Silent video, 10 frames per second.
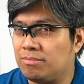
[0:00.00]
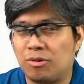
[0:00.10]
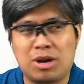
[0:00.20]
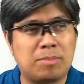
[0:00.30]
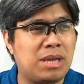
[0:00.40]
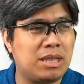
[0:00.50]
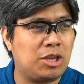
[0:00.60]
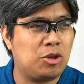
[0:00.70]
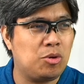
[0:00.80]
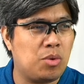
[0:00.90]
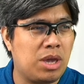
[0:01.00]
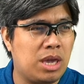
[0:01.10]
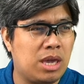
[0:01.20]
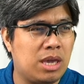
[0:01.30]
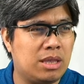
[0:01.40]
or updating you
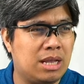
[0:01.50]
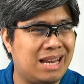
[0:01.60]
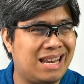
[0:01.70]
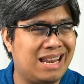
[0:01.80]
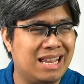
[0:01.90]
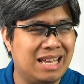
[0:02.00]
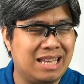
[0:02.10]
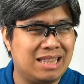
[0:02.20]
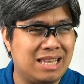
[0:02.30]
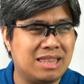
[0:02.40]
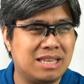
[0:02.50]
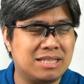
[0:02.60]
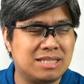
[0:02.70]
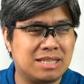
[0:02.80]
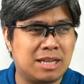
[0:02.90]
with the latest